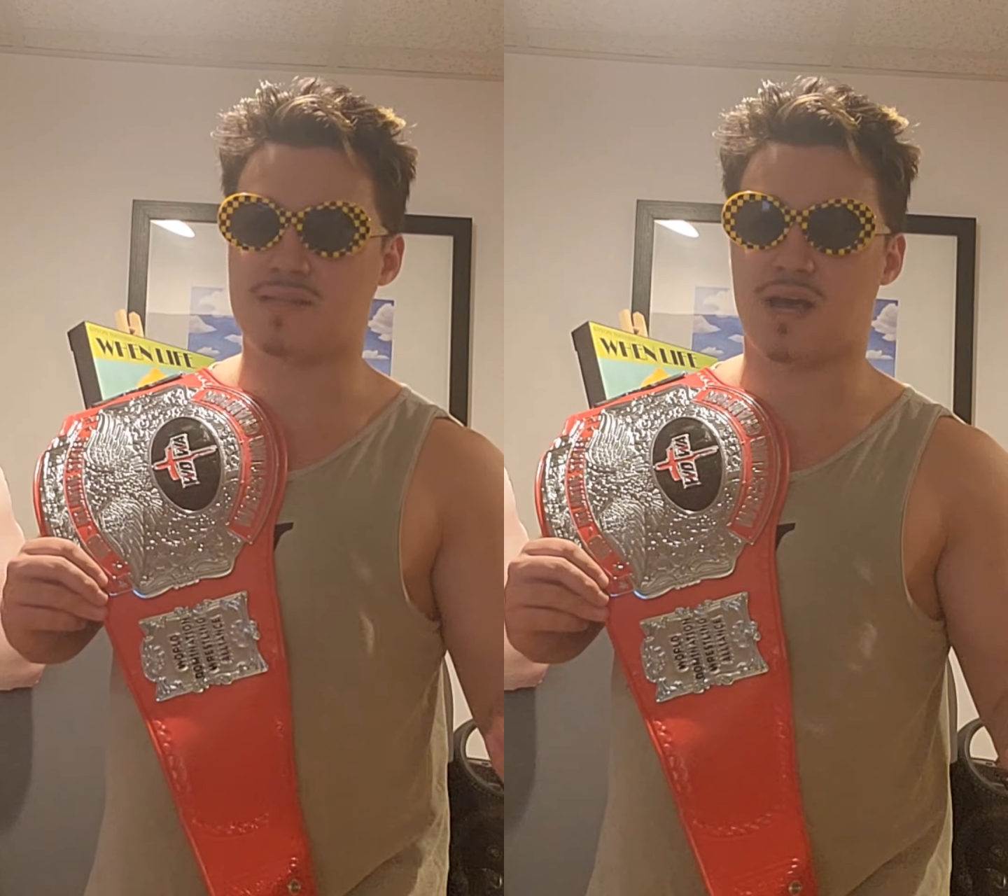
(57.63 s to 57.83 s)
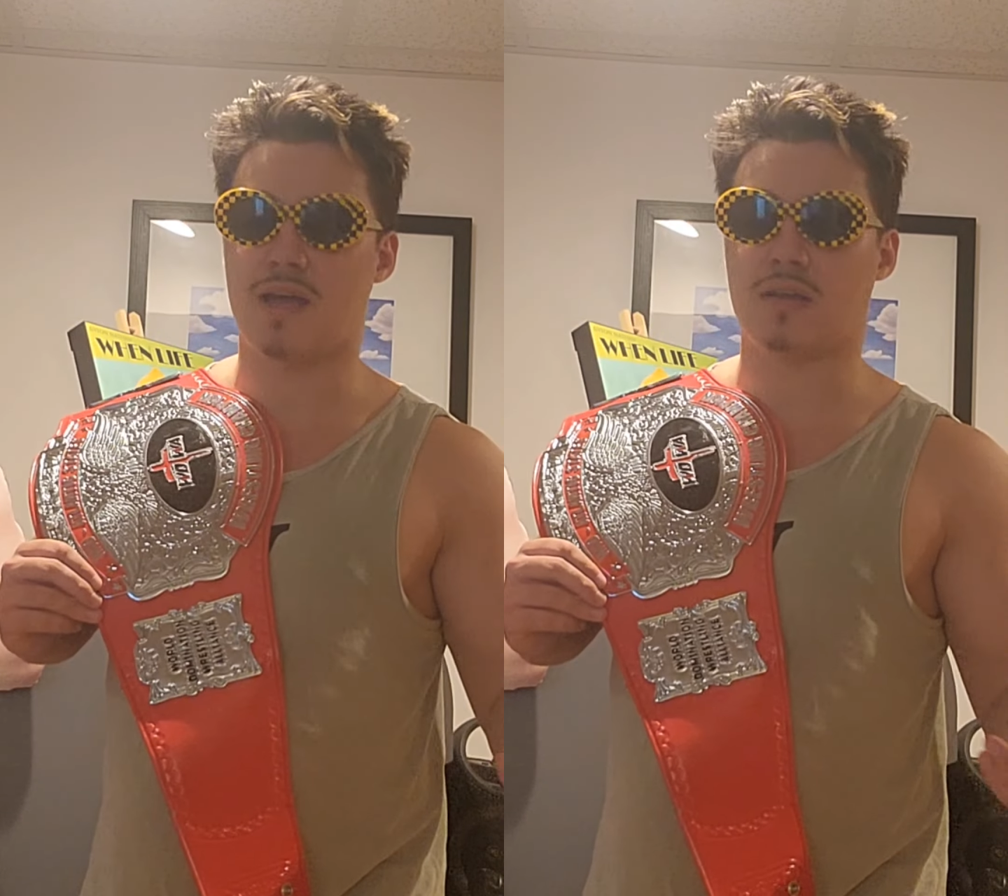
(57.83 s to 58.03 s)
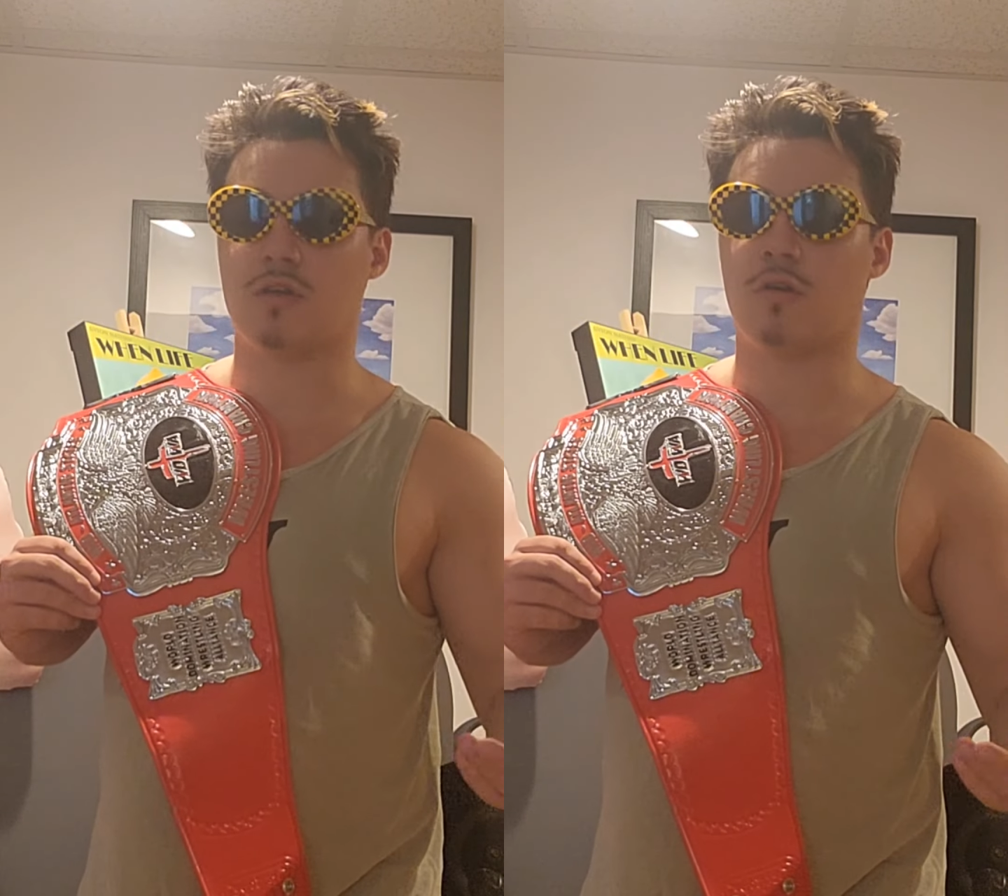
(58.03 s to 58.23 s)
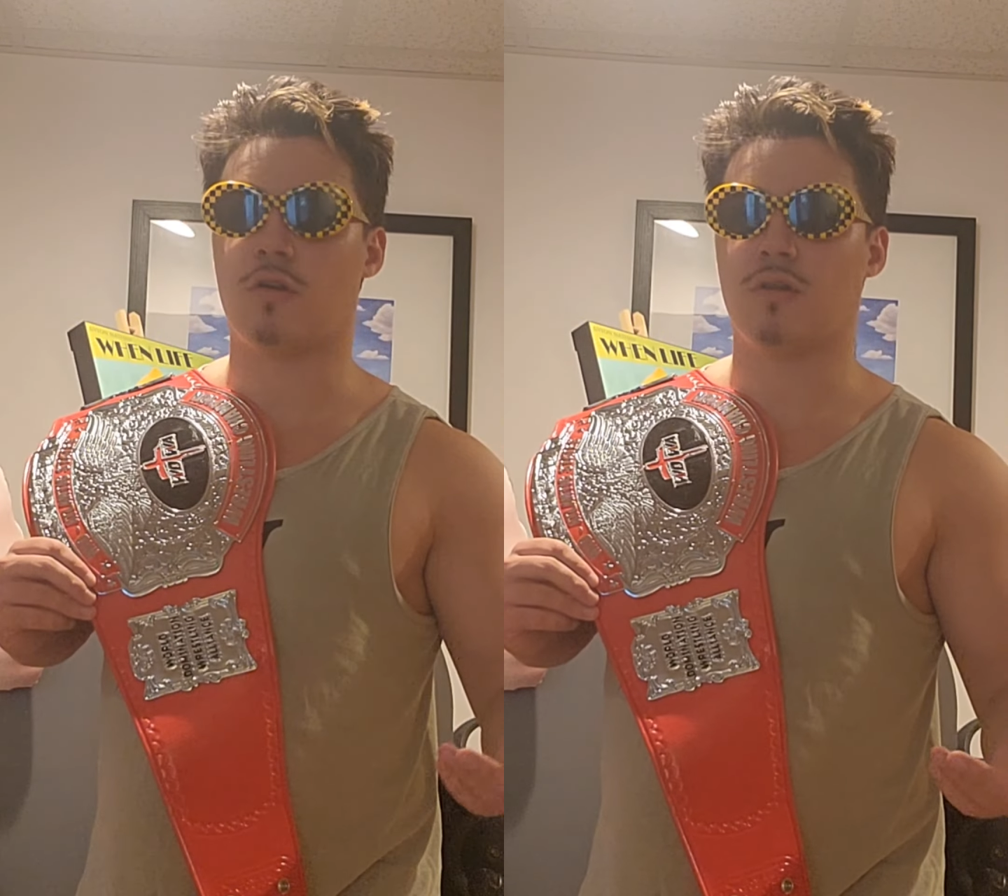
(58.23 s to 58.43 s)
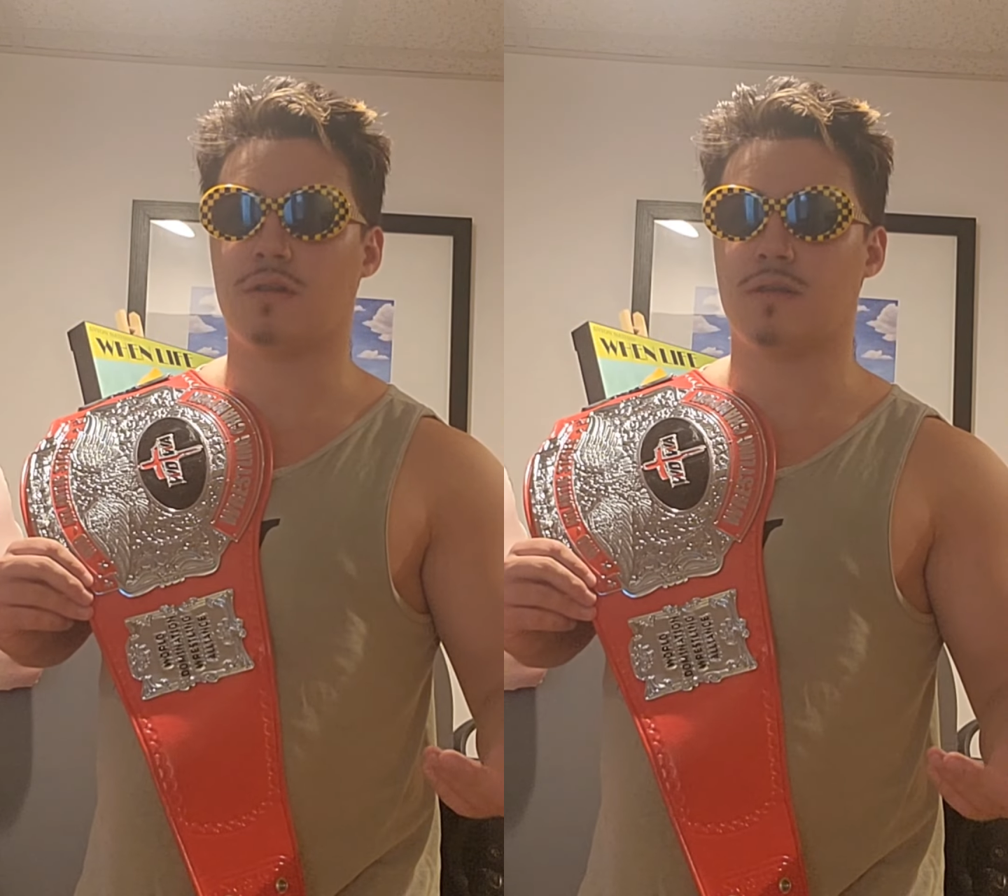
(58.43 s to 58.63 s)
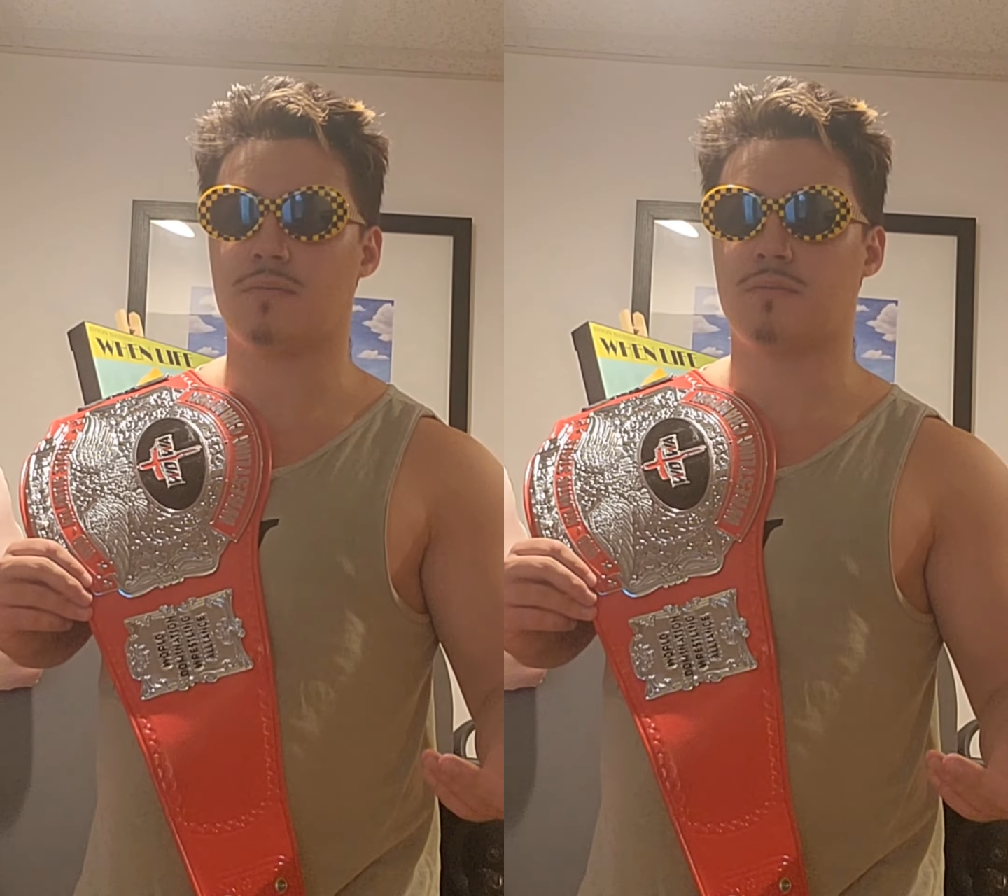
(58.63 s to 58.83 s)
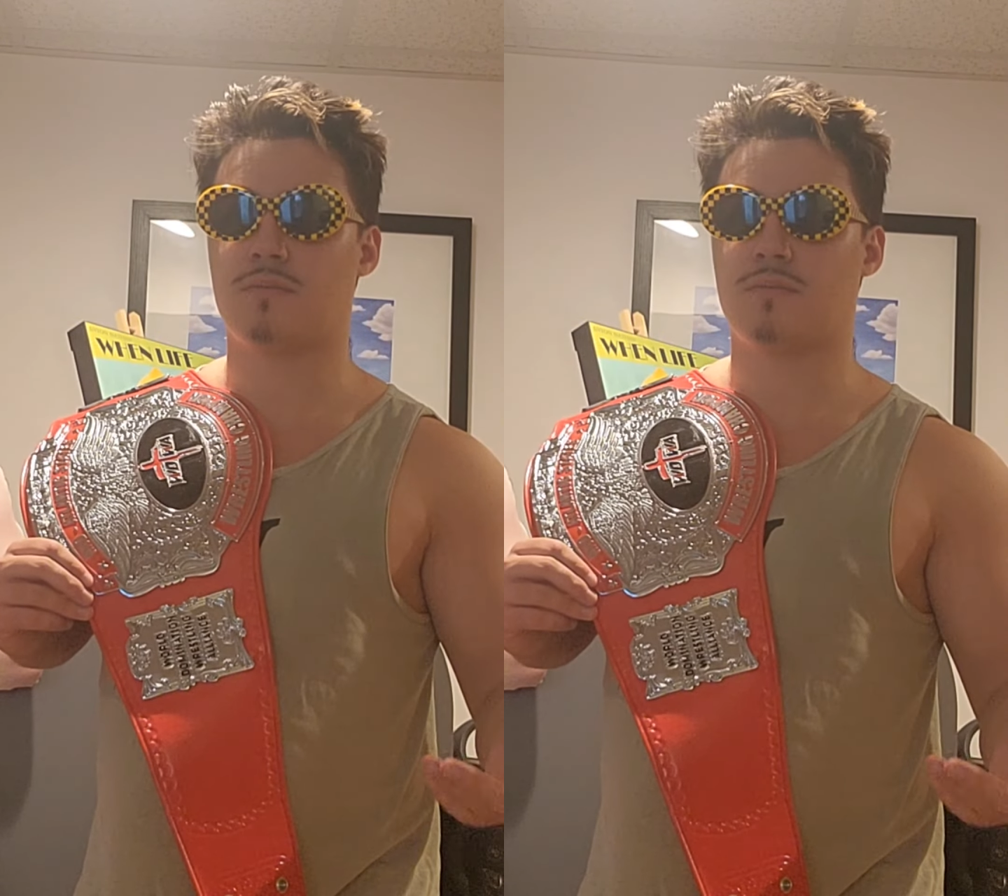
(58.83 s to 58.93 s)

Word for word: guy in the gauntlet.